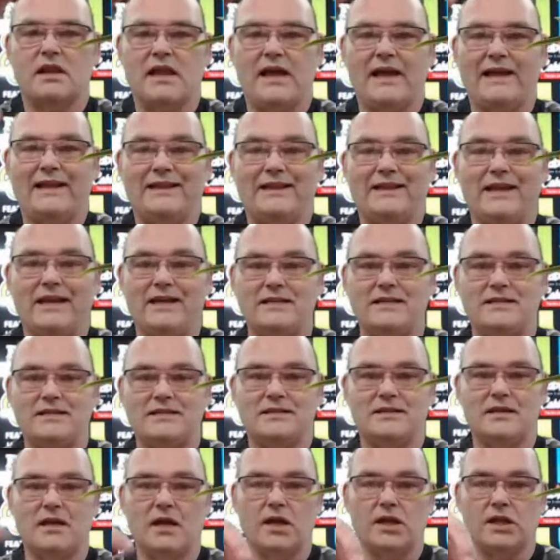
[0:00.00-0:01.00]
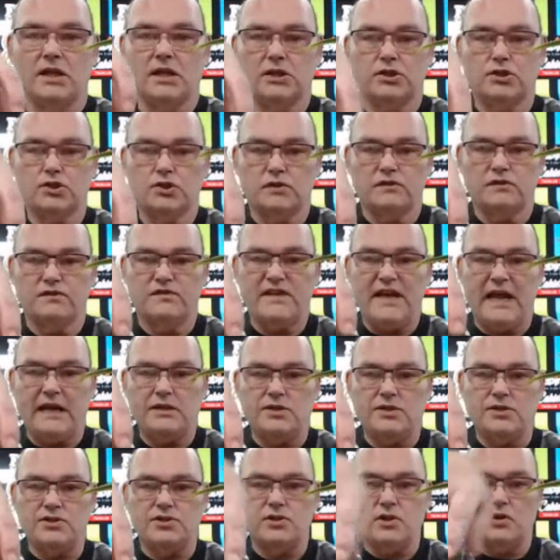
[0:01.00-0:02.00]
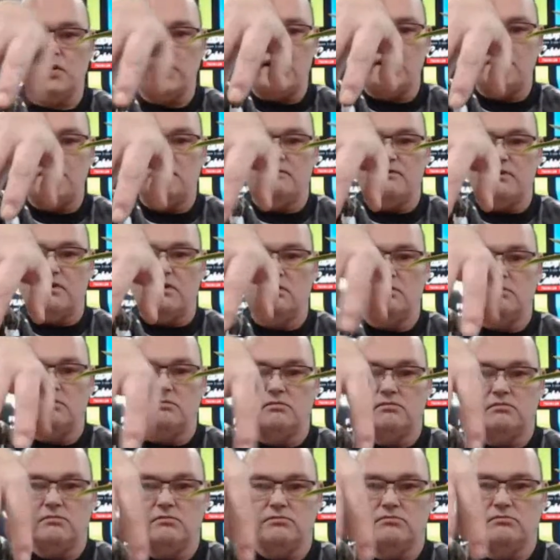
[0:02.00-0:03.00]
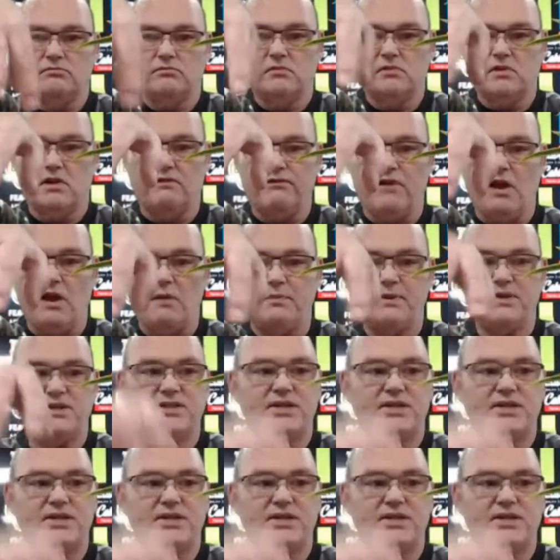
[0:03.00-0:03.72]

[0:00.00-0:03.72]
like this, and they'll sort of dance on the end of a floppy